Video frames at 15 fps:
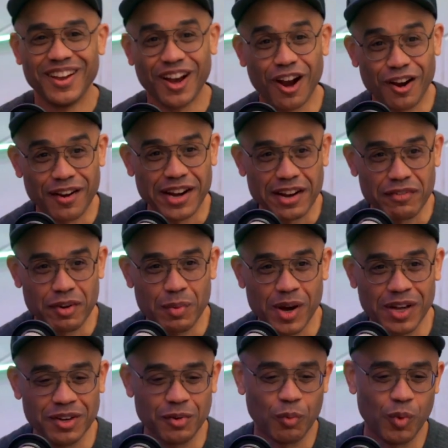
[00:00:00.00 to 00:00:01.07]
All right,
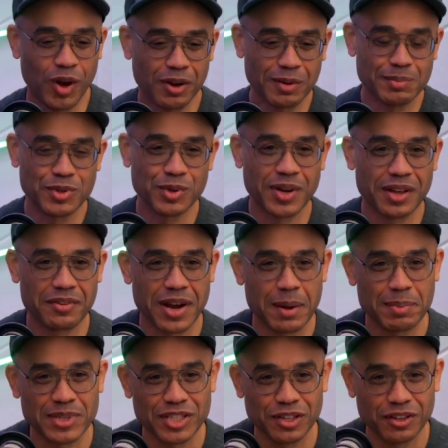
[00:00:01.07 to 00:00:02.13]
everyone, welcome to another
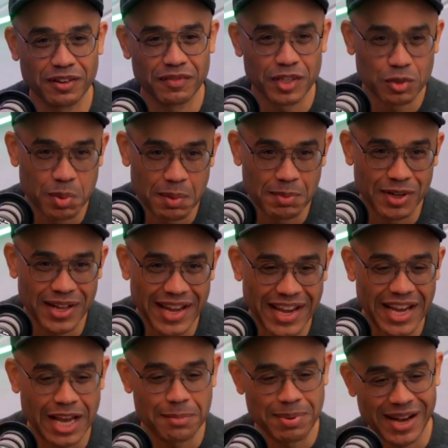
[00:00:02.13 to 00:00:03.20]
episode of the TWiML
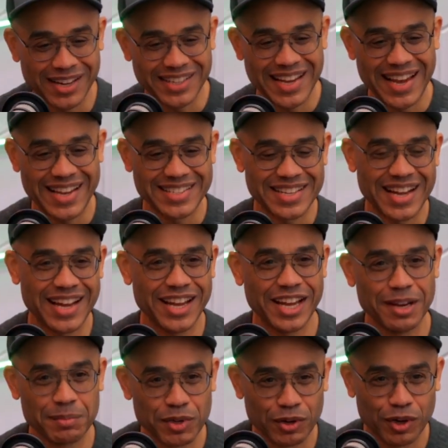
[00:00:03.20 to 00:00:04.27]
AI Podcast. I
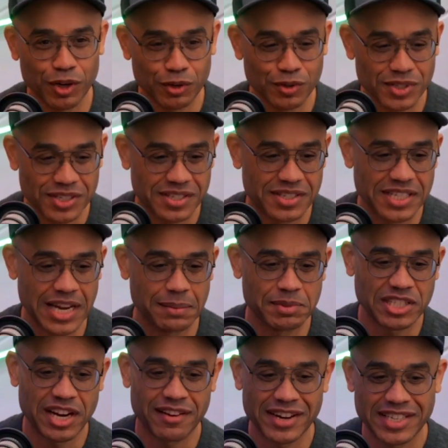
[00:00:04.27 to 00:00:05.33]
am your host, Sam
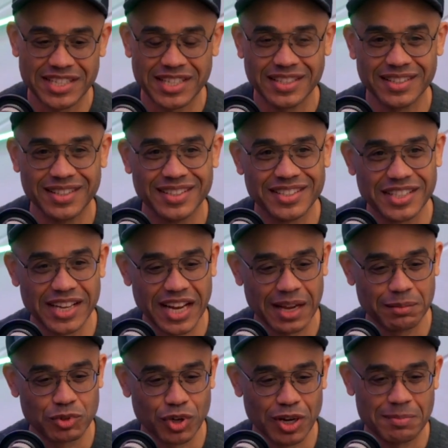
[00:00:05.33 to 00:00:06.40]
Charrington. Today,
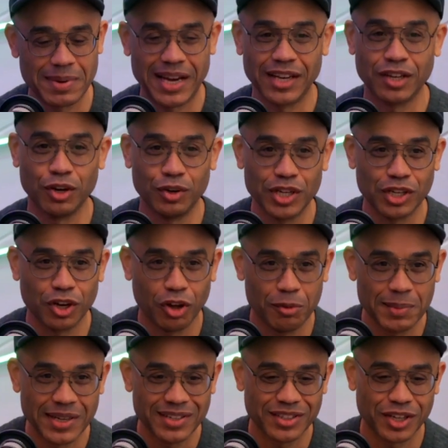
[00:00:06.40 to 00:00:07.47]
I'm joined by Cody
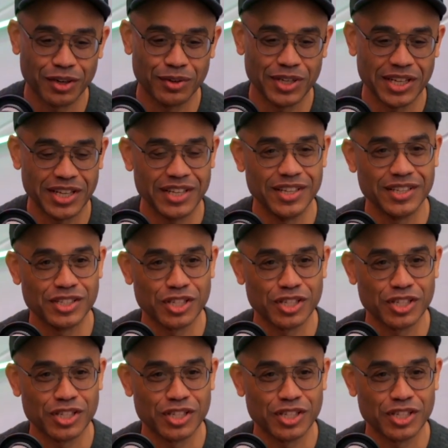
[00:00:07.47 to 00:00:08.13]
Coleman. Cody is